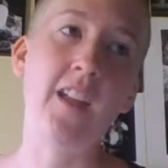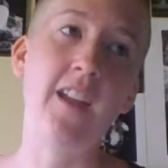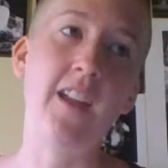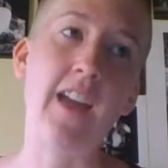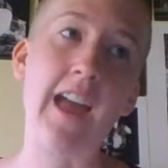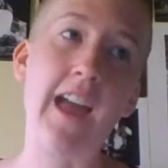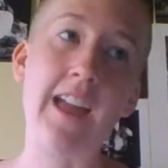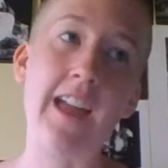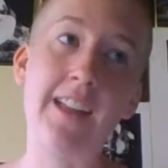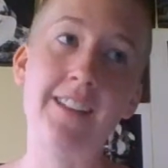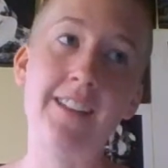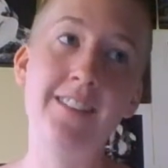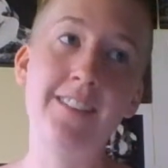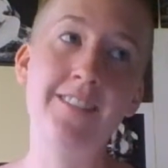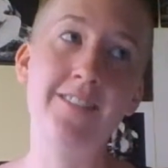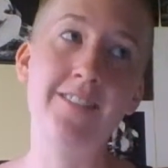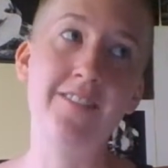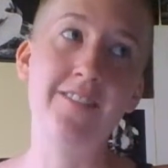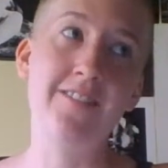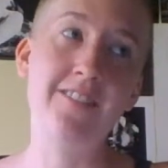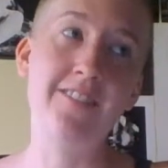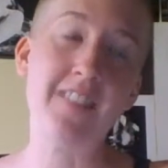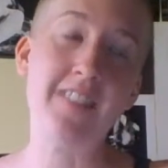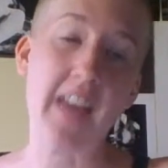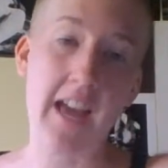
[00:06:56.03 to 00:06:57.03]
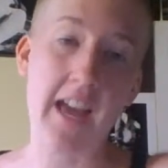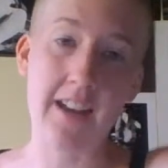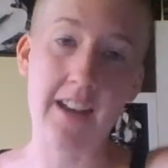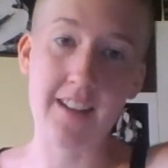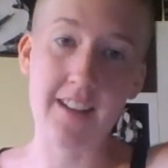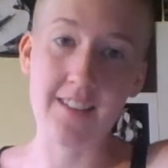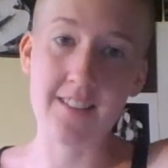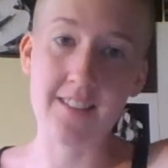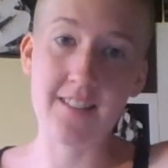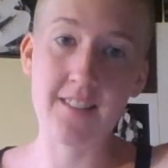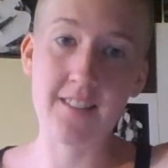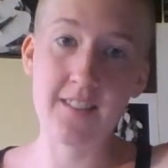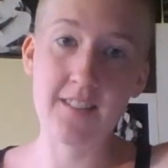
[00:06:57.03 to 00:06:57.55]
And that
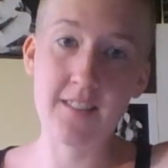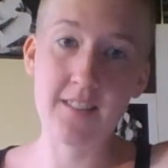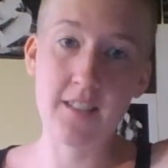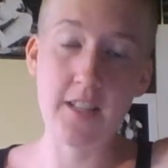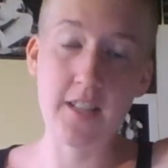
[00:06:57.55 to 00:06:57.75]
is